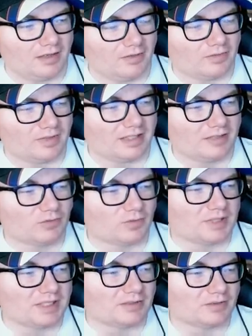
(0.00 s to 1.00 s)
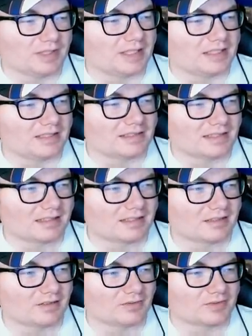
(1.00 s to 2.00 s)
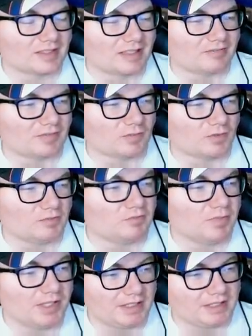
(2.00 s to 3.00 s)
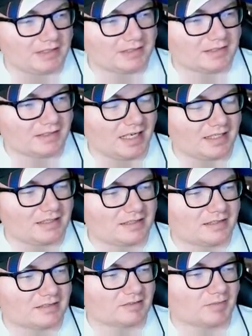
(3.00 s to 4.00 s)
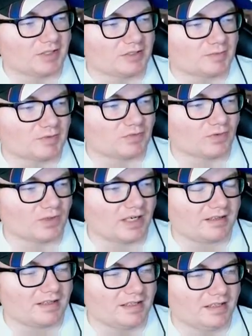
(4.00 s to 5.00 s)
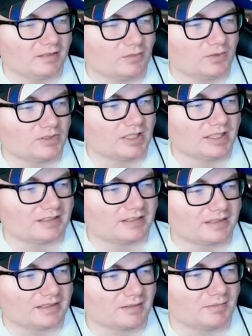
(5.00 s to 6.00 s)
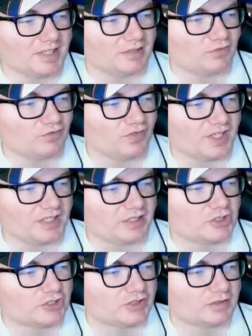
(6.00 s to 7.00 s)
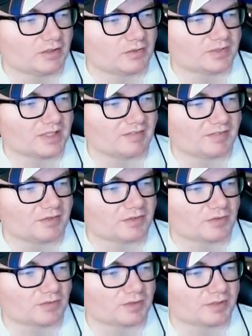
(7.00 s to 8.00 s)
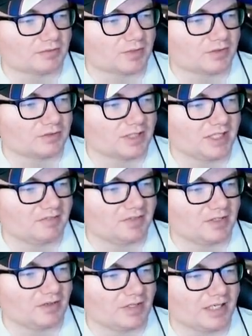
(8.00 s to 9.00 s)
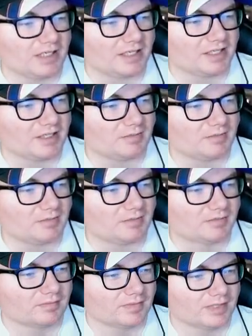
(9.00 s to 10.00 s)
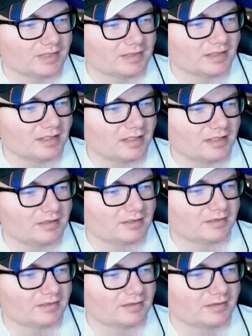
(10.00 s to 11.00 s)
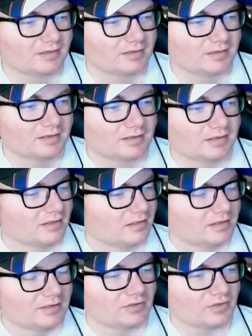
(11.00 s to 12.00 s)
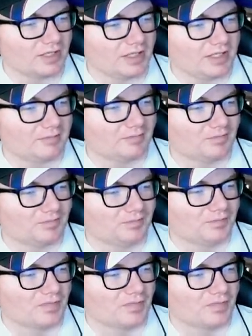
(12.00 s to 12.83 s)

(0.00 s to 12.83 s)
I don't think we'll be doing a second 07 one, but I did talk about this before. I think I would like to someday finish 07's career mode, even though that game is not great.